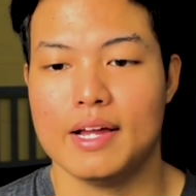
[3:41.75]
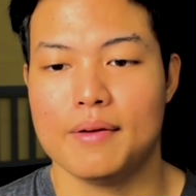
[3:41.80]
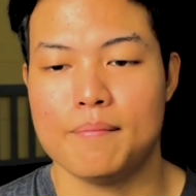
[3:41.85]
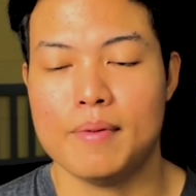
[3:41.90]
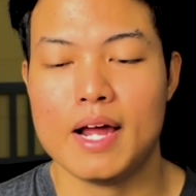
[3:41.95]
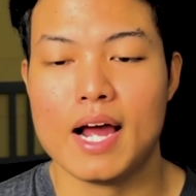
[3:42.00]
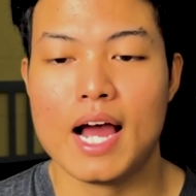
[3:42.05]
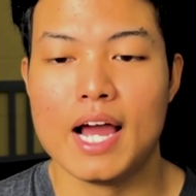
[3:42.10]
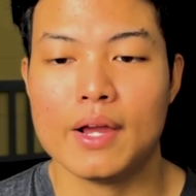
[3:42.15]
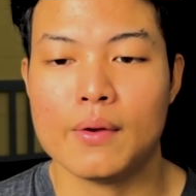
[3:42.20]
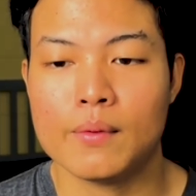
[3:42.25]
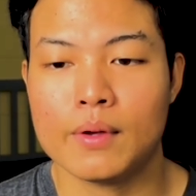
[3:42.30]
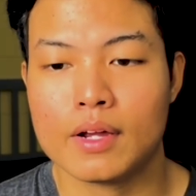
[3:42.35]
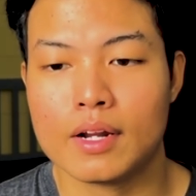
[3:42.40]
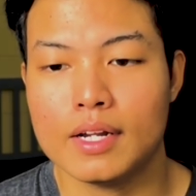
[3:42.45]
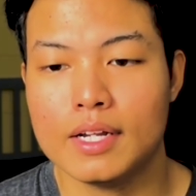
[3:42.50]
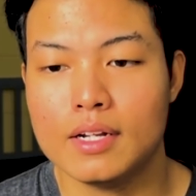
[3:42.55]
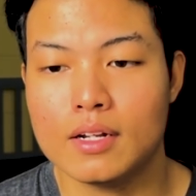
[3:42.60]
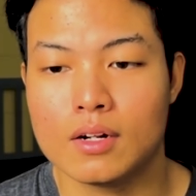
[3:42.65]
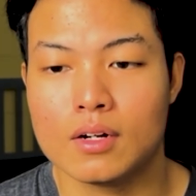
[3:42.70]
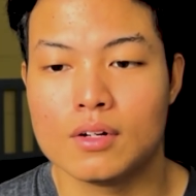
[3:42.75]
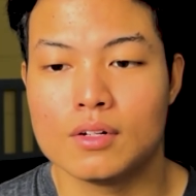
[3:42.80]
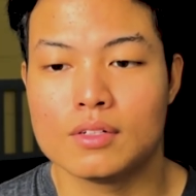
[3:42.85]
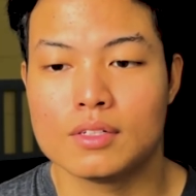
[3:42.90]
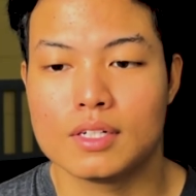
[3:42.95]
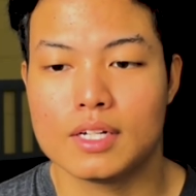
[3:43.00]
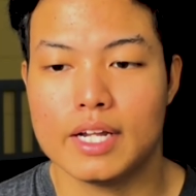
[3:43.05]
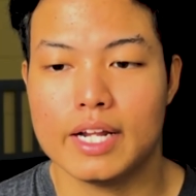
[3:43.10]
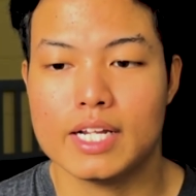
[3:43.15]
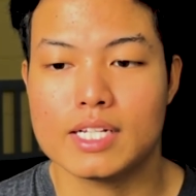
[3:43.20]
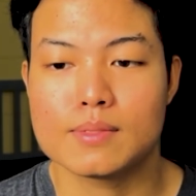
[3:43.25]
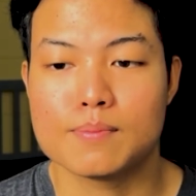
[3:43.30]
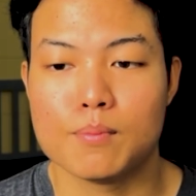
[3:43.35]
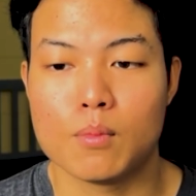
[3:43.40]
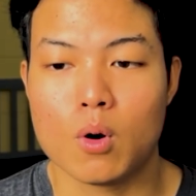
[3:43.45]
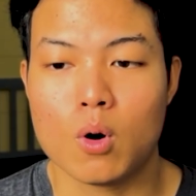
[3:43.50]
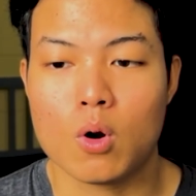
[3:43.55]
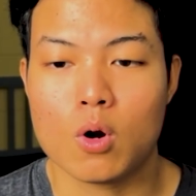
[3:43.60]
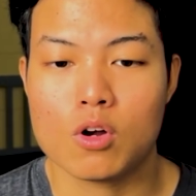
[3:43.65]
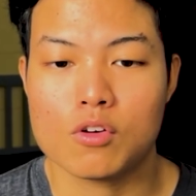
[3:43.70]
But I quickly learned it's
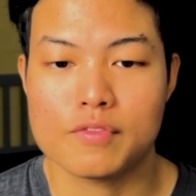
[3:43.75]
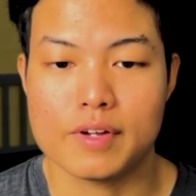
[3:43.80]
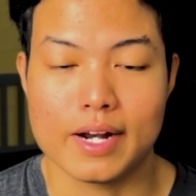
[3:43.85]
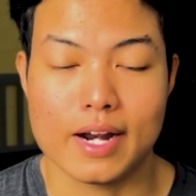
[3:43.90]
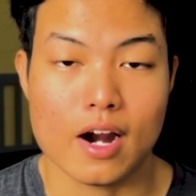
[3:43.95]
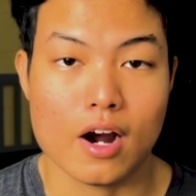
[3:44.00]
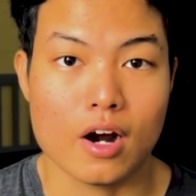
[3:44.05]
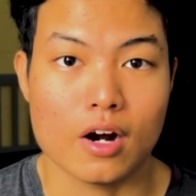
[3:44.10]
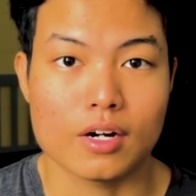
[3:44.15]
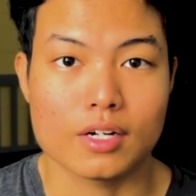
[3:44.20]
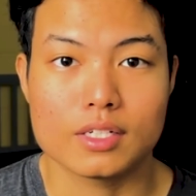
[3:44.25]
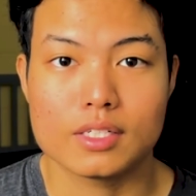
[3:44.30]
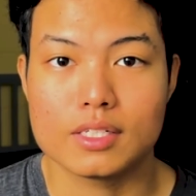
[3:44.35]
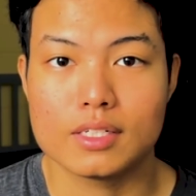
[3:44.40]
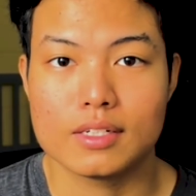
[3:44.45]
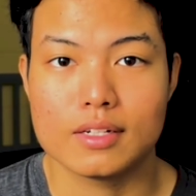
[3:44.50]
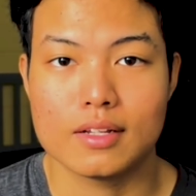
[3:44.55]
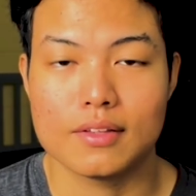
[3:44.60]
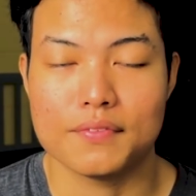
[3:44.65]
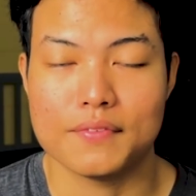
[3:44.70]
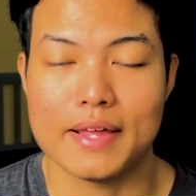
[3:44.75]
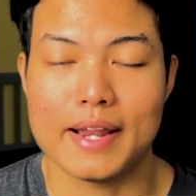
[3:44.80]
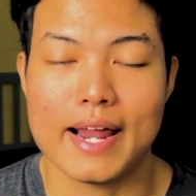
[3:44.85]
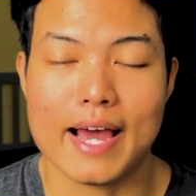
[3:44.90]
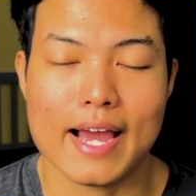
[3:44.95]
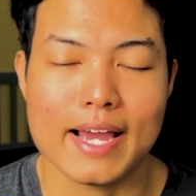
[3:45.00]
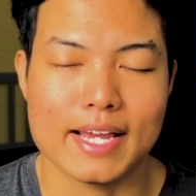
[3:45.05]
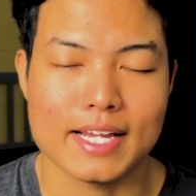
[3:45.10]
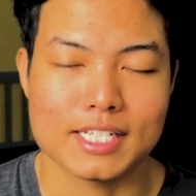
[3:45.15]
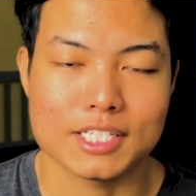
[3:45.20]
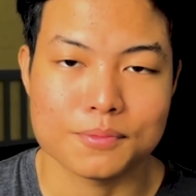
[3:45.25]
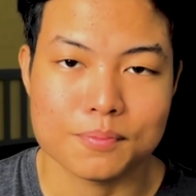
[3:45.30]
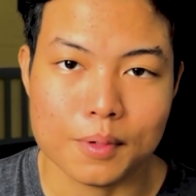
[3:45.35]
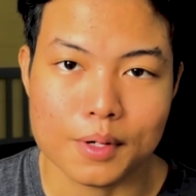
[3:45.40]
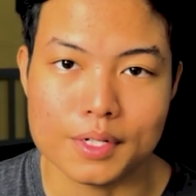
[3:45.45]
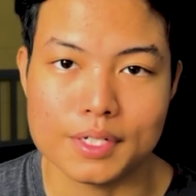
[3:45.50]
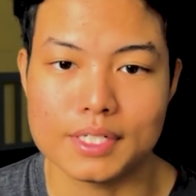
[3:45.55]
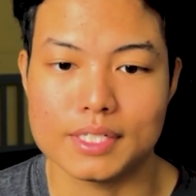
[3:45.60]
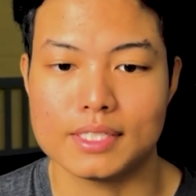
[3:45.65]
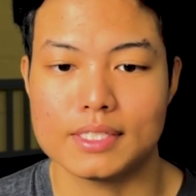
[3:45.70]
more of an art than I
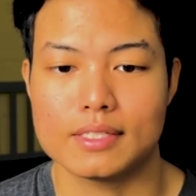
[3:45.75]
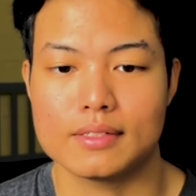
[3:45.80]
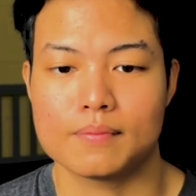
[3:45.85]
expected.